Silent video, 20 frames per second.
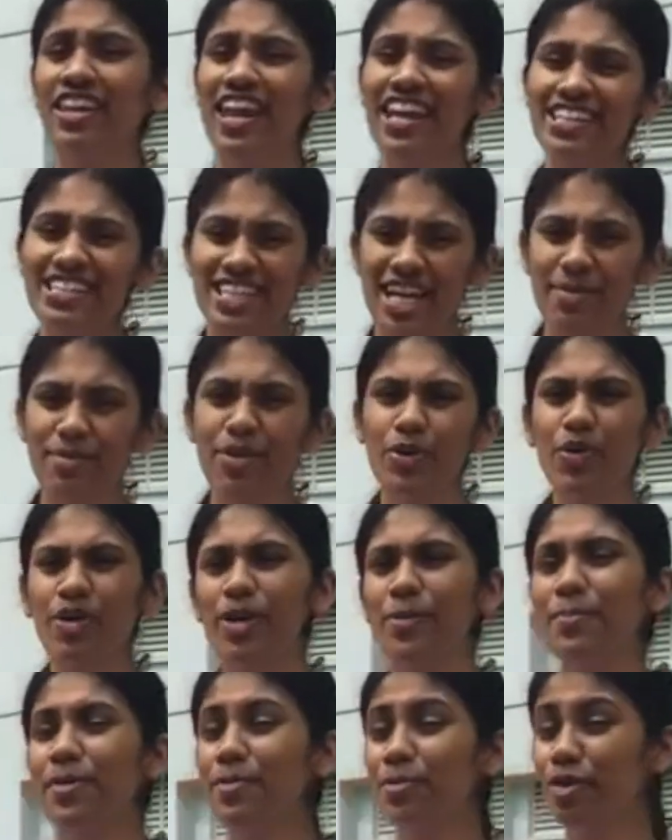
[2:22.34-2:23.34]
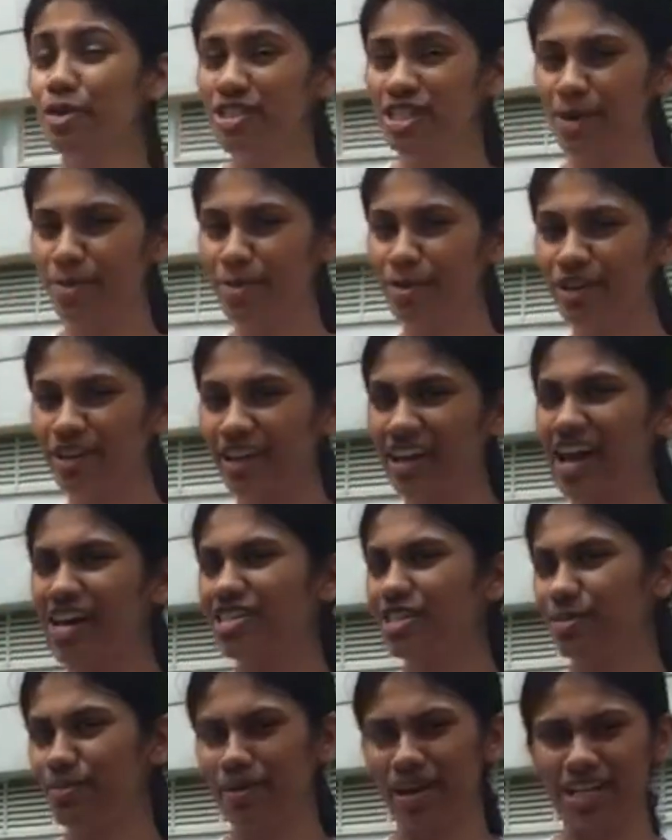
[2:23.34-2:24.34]
the next time you want a Mimosa
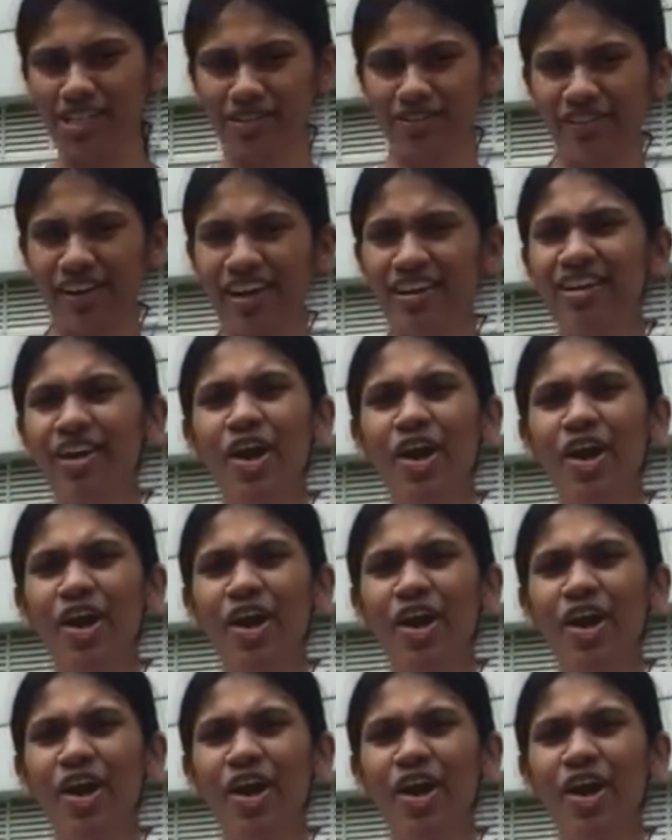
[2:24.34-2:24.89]
pudica as your best